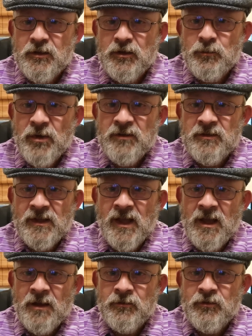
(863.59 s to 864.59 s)
you can
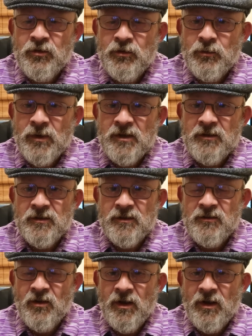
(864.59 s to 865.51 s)
basically have 2 weeks in